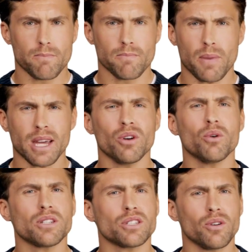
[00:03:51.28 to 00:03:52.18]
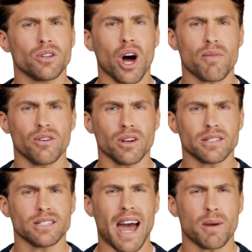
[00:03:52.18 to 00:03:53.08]
Men who exude
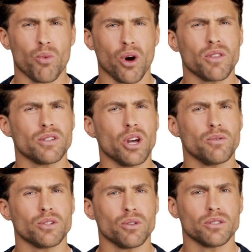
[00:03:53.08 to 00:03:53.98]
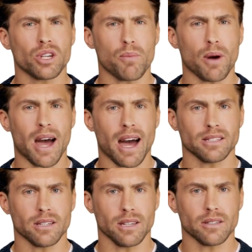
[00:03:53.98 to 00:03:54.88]
confidence and worth don't do so by
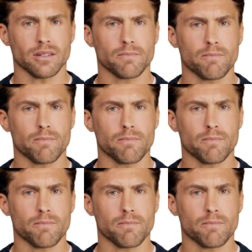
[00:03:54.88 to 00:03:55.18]
accident.